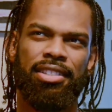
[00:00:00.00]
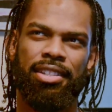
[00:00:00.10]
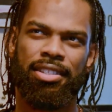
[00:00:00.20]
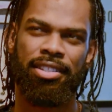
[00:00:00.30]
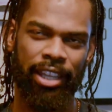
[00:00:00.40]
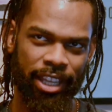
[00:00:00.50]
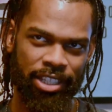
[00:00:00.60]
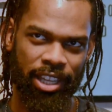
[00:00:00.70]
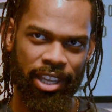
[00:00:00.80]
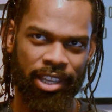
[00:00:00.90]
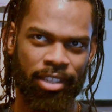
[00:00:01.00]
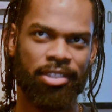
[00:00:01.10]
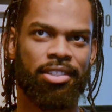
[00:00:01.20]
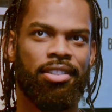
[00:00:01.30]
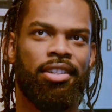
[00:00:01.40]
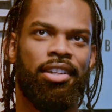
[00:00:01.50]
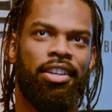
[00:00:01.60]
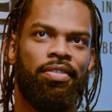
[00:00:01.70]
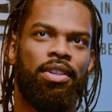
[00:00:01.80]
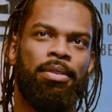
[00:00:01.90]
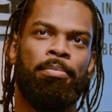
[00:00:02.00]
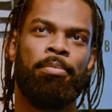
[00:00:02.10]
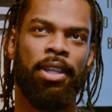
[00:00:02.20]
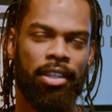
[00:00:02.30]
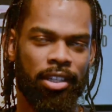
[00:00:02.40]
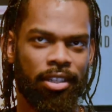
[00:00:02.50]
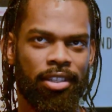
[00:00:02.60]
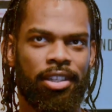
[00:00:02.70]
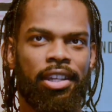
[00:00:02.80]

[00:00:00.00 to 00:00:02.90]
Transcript: stagehand, I've done media,